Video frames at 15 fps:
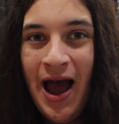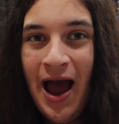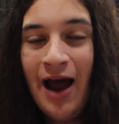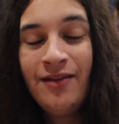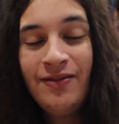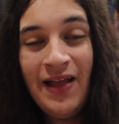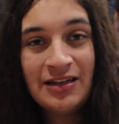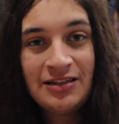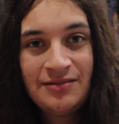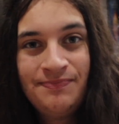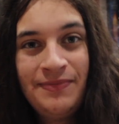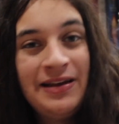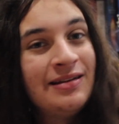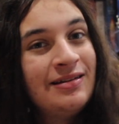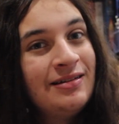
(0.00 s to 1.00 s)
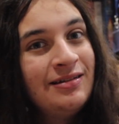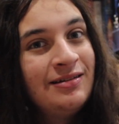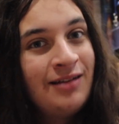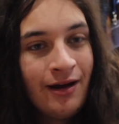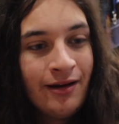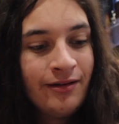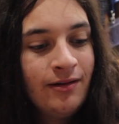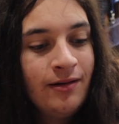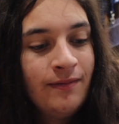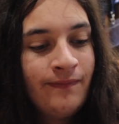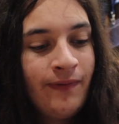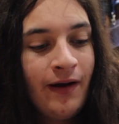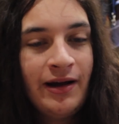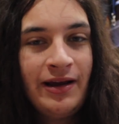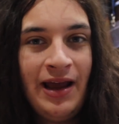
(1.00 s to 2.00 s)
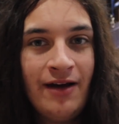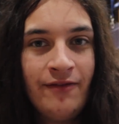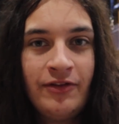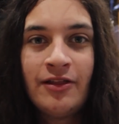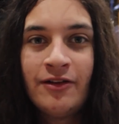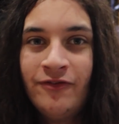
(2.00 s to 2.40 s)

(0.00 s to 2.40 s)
and that's been done by having